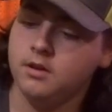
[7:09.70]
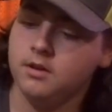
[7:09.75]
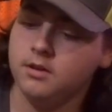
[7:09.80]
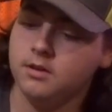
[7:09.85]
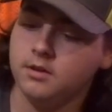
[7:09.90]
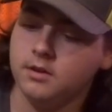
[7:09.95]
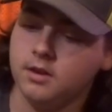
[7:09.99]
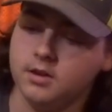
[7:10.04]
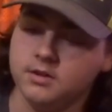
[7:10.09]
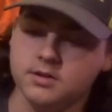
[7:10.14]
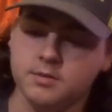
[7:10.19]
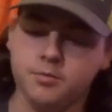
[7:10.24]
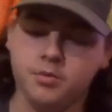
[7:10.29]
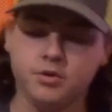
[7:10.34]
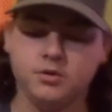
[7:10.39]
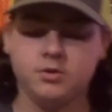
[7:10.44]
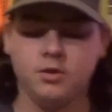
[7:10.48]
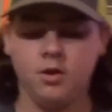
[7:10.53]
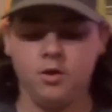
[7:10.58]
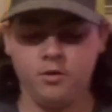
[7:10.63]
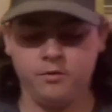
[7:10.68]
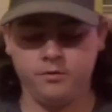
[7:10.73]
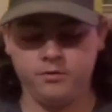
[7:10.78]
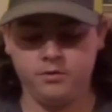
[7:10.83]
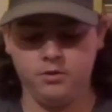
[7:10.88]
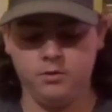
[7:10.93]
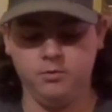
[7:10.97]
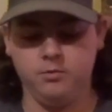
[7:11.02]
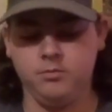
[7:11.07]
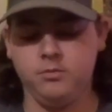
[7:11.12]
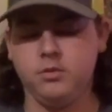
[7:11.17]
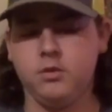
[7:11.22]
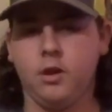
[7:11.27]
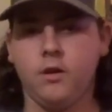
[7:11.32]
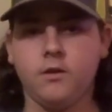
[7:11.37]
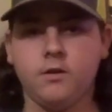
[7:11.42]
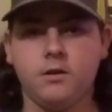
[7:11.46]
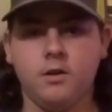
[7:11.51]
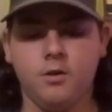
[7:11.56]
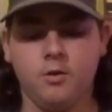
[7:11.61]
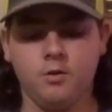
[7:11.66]
because it puts off, you
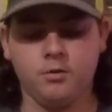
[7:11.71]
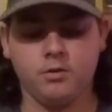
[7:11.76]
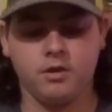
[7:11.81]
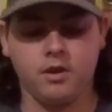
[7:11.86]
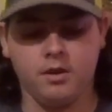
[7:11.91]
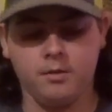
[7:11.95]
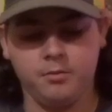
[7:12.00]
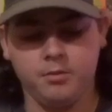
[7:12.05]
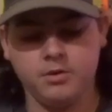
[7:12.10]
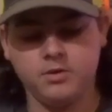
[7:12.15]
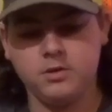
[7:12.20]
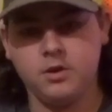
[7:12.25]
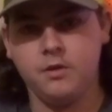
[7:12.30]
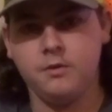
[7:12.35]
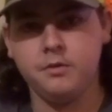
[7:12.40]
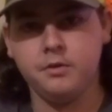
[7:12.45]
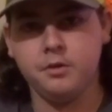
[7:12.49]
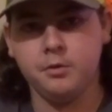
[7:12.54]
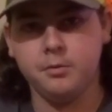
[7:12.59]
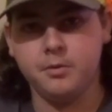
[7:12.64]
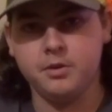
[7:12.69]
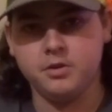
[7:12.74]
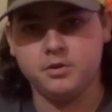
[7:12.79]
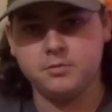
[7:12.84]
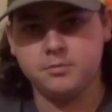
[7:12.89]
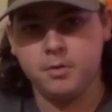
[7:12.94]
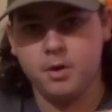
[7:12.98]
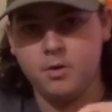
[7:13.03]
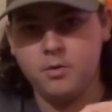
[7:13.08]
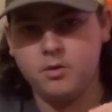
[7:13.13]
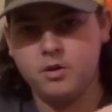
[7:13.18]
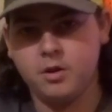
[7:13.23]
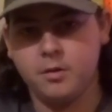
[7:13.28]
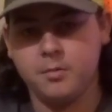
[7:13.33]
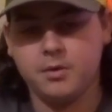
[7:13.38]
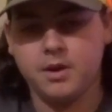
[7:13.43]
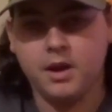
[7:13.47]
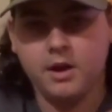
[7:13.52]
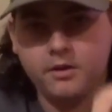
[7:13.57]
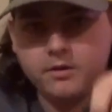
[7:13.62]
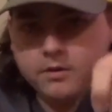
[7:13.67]
turn it on and it puts off a little bit of smoke coming
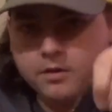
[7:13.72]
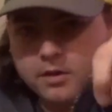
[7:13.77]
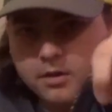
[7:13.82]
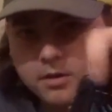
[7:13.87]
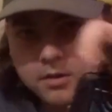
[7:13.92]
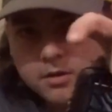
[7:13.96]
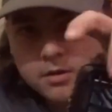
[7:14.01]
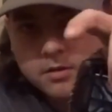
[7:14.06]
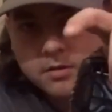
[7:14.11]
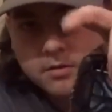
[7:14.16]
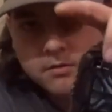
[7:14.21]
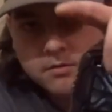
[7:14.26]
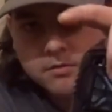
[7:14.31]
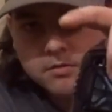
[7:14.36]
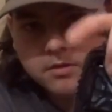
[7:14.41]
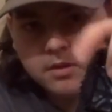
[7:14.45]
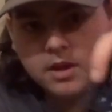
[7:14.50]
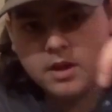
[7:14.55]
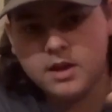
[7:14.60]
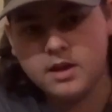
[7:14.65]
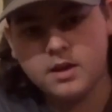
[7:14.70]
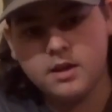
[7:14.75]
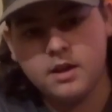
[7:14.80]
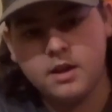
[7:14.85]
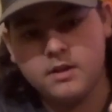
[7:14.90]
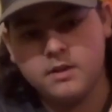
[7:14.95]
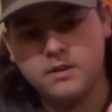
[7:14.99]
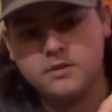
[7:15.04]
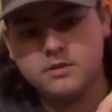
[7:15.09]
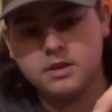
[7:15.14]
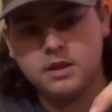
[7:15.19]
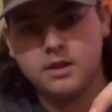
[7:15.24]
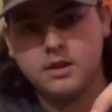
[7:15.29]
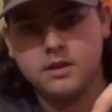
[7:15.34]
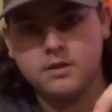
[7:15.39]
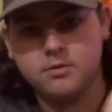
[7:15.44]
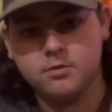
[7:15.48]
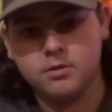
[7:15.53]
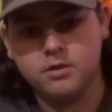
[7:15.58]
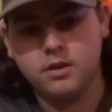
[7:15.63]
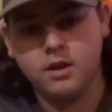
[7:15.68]
out of the thing, and this thing
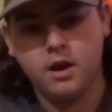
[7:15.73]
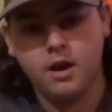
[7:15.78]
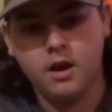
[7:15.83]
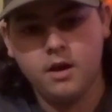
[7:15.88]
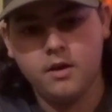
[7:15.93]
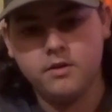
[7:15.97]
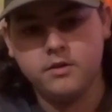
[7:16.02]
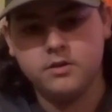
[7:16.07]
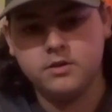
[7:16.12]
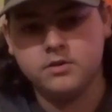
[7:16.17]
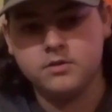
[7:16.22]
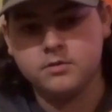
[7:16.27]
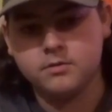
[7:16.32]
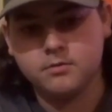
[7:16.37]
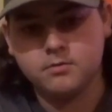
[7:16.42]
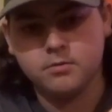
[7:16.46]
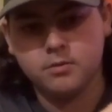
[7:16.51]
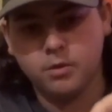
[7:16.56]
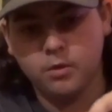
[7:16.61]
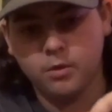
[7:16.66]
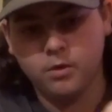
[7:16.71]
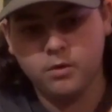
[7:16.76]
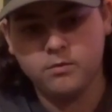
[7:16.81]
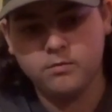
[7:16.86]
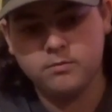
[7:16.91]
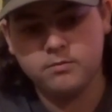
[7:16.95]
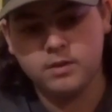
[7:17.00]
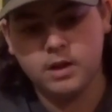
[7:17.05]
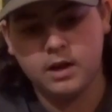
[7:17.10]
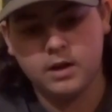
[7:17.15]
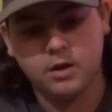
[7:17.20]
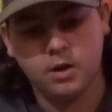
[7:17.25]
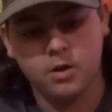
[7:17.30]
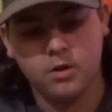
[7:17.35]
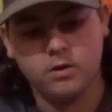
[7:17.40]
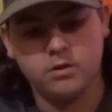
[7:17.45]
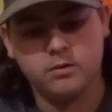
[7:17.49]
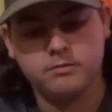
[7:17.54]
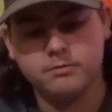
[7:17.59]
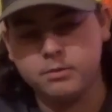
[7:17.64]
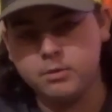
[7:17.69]
gets really hot. This, I
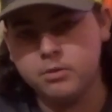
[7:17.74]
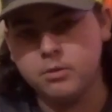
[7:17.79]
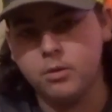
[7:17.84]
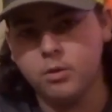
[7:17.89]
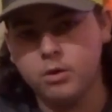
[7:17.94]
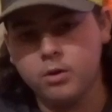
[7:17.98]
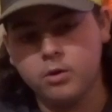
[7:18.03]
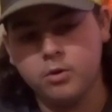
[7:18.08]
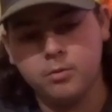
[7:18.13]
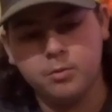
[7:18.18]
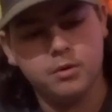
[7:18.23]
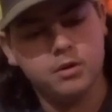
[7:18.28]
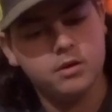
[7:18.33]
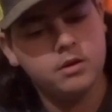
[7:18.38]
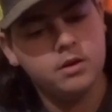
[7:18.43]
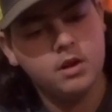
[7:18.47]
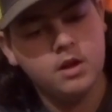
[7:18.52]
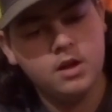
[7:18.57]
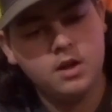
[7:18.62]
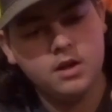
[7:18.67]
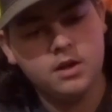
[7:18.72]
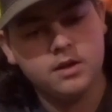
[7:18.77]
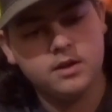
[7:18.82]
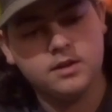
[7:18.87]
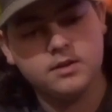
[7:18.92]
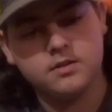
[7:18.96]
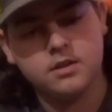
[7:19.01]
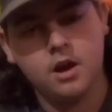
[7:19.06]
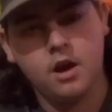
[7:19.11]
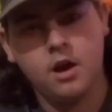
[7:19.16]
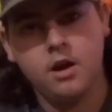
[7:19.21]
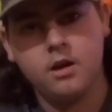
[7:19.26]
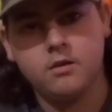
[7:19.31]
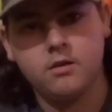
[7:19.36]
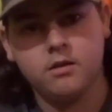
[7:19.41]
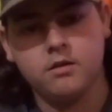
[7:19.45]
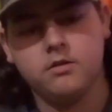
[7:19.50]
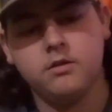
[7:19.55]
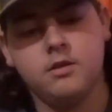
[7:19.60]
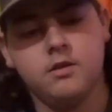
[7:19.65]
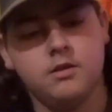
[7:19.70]
call it a little grill, but it gets hot
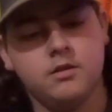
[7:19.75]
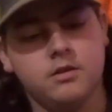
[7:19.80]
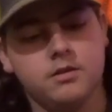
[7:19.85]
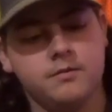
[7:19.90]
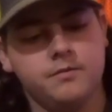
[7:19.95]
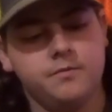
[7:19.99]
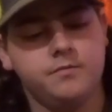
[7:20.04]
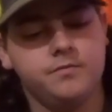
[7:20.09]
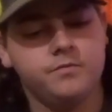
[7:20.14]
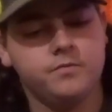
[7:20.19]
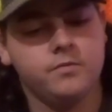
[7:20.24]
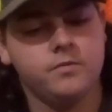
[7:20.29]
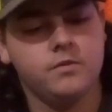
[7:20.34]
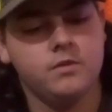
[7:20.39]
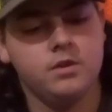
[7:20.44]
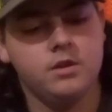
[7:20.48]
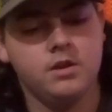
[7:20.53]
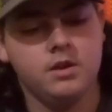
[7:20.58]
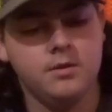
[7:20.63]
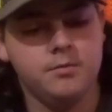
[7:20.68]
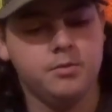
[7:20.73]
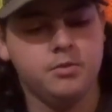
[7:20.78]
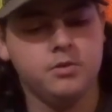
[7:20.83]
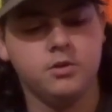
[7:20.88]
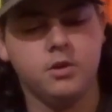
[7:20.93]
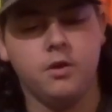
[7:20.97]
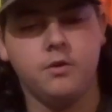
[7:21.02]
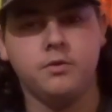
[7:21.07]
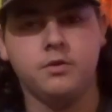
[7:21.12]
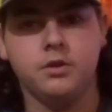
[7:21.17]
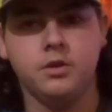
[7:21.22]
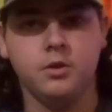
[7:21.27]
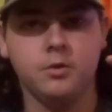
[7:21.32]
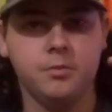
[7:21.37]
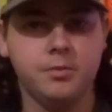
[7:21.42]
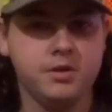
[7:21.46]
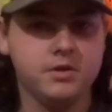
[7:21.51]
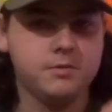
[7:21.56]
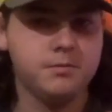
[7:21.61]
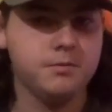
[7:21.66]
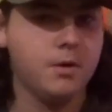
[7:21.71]
right there, and it puts off a little
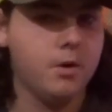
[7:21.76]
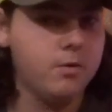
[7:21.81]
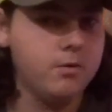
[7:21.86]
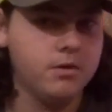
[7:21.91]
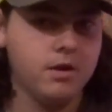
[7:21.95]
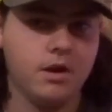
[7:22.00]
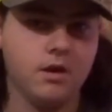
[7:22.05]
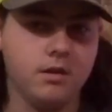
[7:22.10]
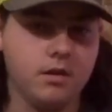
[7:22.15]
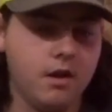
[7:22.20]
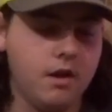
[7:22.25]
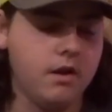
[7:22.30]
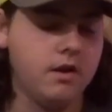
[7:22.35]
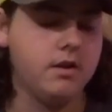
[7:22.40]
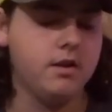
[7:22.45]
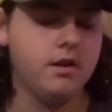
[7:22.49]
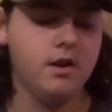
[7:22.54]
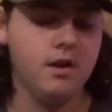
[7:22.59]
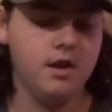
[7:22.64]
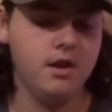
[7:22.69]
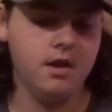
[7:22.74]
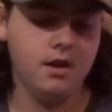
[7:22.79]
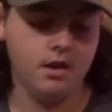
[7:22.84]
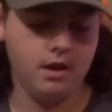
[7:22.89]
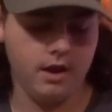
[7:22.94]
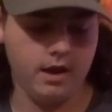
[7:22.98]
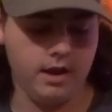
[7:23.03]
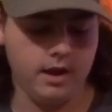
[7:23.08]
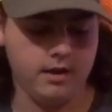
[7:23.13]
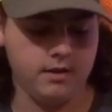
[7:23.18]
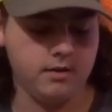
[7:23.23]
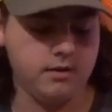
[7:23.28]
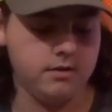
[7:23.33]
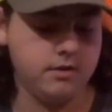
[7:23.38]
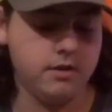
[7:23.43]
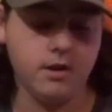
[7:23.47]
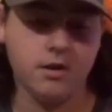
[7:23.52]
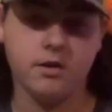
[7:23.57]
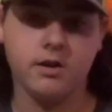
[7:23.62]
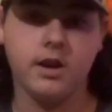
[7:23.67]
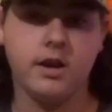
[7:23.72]
bit of smoke, not a lot, and
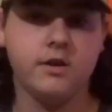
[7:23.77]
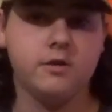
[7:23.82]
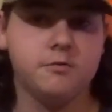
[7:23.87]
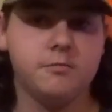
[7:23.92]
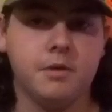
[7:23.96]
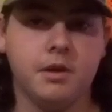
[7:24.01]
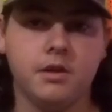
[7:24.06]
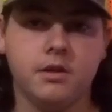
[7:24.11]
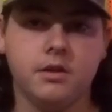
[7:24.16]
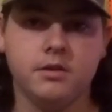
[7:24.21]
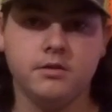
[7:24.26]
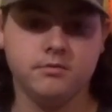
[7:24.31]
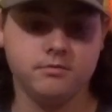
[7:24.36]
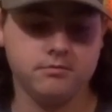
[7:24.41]
deer can't smell it,